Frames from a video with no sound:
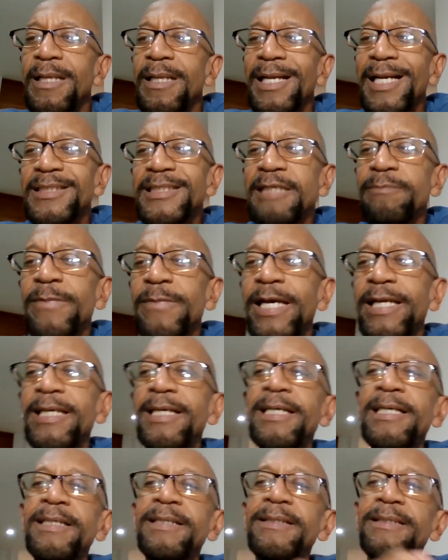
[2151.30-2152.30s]
Like I said, man,
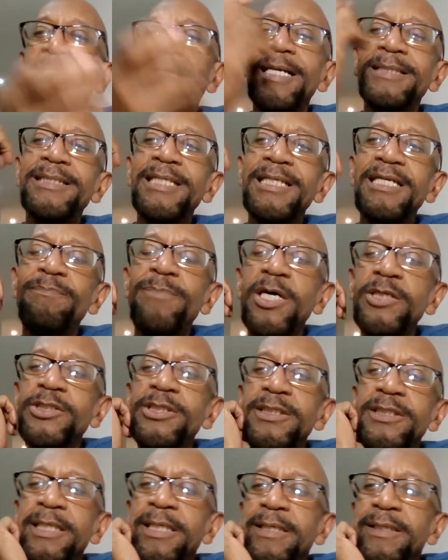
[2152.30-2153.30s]
I did a
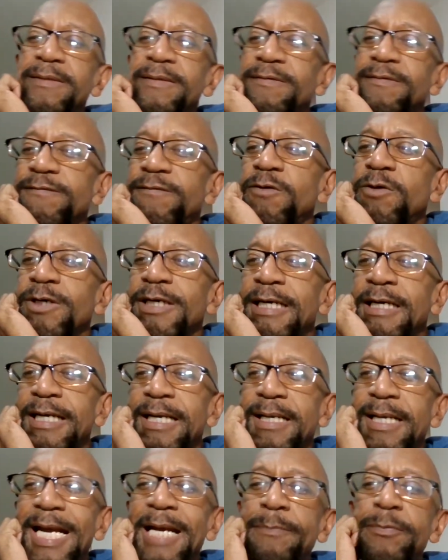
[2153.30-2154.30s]
budget there for
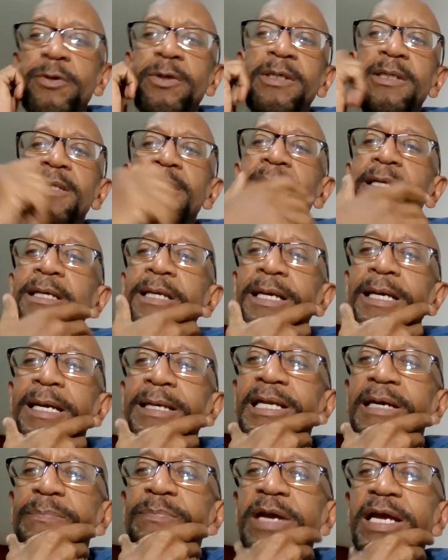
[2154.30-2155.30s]
April,
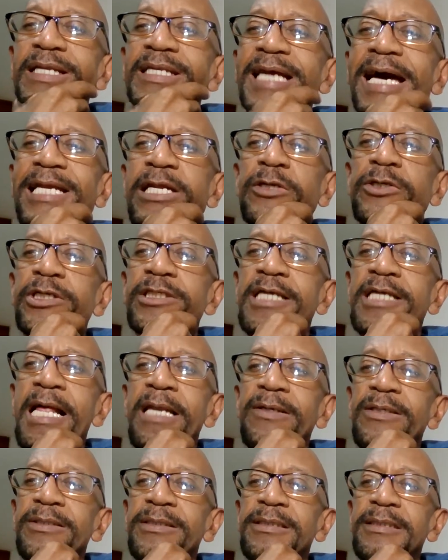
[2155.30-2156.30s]
and I paid
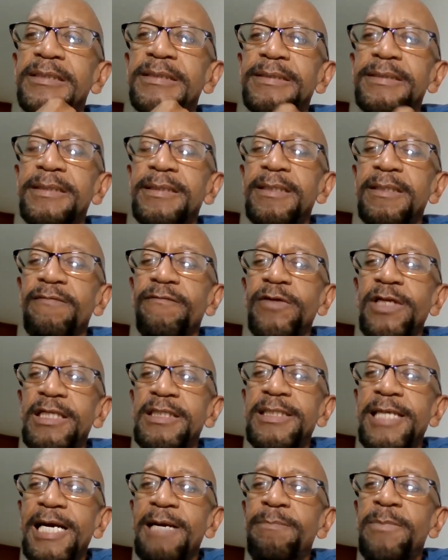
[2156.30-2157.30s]
$900 for the
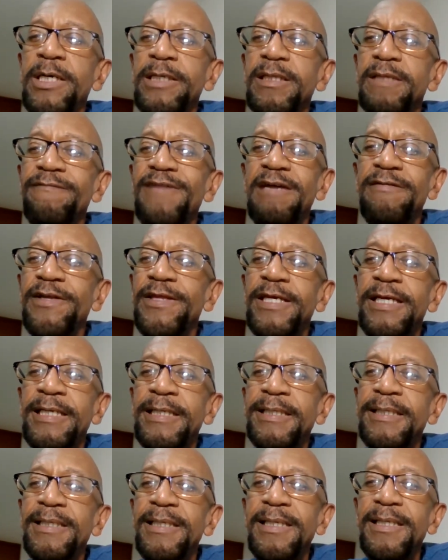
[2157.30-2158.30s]
entire month for everything.